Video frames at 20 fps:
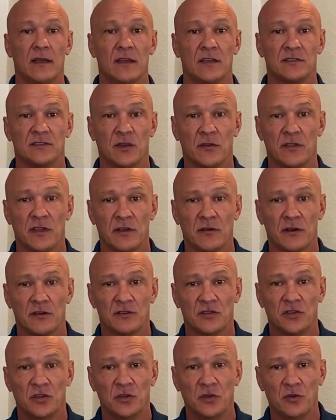So there are
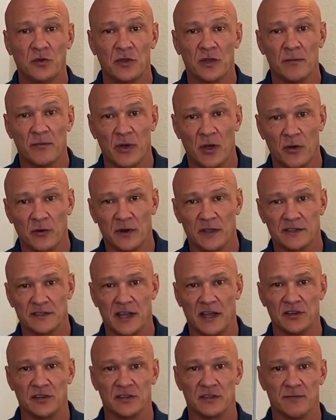two components
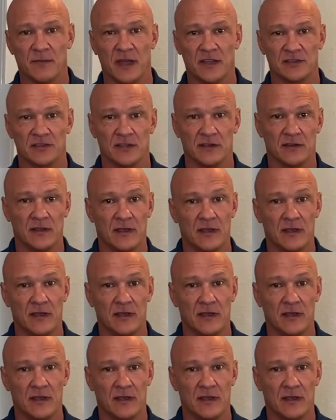I just mentioned,